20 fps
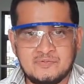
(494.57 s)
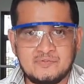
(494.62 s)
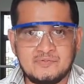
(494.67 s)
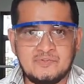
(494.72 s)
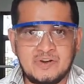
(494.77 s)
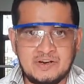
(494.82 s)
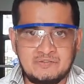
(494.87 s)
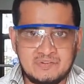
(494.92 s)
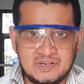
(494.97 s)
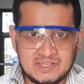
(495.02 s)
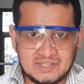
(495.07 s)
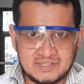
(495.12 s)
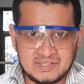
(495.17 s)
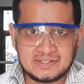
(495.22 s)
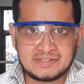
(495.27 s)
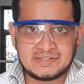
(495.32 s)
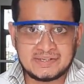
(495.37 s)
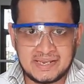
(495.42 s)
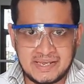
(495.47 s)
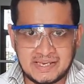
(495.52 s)
When we
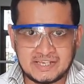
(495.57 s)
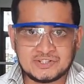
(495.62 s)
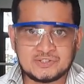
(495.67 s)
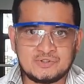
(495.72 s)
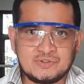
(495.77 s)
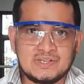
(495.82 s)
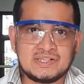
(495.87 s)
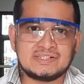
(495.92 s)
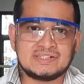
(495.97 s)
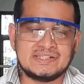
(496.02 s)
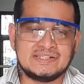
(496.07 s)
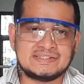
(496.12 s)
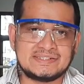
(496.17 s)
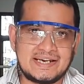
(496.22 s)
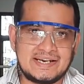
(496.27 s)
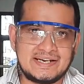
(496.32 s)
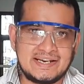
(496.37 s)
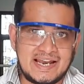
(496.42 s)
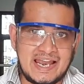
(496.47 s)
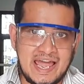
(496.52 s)
take students
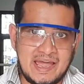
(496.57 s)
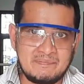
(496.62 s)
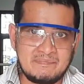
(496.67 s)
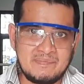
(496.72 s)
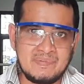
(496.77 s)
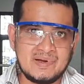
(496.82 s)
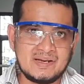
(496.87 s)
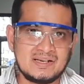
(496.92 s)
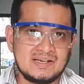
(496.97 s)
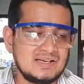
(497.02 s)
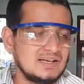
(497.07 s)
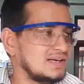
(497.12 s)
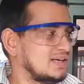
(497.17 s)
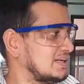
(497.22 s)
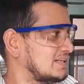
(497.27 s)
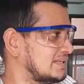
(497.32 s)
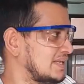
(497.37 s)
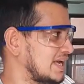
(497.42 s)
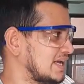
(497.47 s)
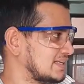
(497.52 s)
inside the lab,
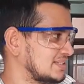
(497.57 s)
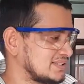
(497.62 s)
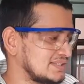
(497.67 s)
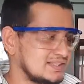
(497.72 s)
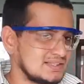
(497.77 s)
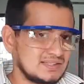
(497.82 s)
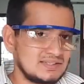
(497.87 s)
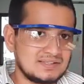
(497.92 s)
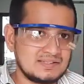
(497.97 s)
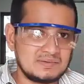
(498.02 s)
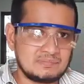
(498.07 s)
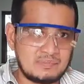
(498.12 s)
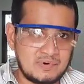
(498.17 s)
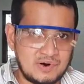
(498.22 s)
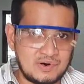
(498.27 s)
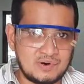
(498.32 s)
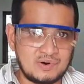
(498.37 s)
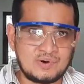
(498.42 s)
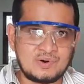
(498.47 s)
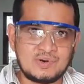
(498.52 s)
there is a
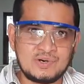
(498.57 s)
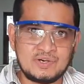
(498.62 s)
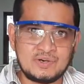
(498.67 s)
protocol.